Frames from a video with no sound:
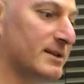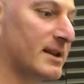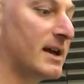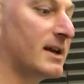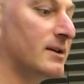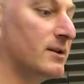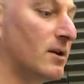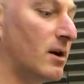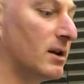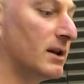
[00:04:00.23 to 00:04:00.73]
that
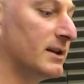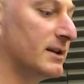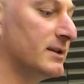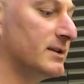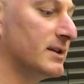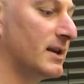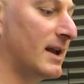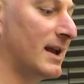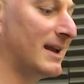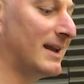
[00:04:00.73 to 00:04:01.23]

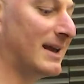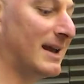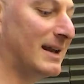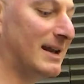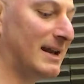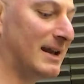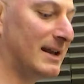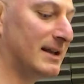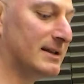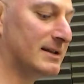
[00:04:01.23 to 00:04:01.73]
knowledge, and get
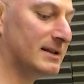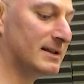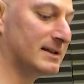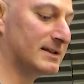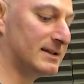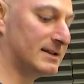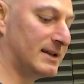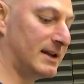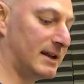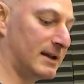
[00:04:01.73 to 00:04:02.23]
it into the
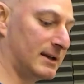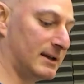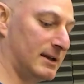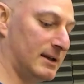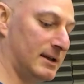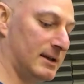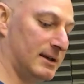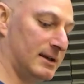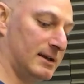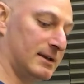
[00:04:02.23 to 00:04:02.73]
stick.
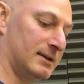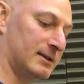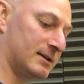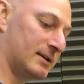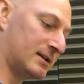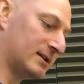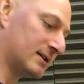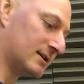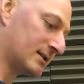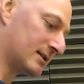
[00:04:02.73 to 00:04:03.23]
So
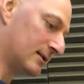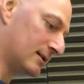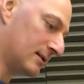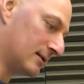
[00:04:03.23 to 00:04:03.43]
just